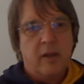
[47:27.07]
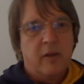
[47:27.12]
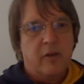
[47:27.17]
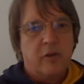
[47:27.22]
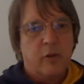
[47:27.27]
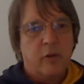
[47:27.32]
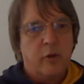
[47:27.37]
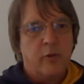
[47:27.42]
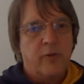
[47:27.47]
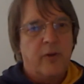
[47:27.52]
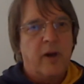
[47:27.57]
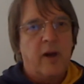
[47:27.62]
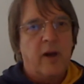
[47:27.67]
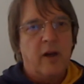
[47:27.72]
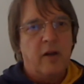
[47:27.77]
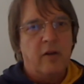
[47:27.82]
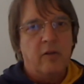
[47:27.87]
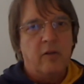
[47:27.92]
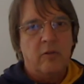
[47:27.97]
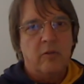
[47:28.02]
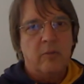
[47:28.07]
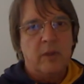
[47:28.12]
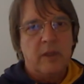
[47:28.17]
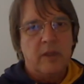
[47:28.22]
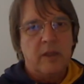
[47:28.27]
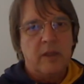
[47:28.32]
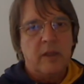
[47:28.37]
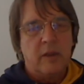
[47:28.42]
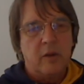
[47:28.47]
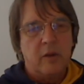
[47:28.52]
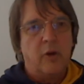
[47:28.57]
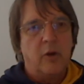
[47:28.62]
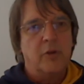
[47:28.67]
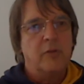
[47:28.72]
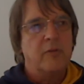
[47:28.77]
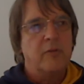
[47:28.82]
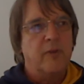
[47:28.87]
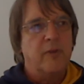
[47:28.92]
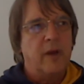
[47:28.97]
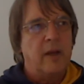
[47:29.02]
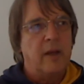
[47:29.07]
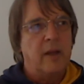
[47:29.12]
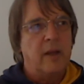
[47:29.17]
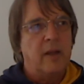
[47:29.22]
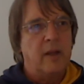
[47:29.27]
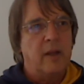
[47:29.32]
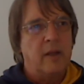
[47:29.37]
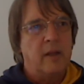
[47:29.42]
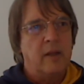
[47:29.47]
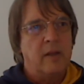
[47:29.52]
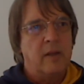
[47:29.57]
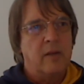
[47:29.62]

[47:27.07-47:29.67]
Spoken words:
So far, we did not find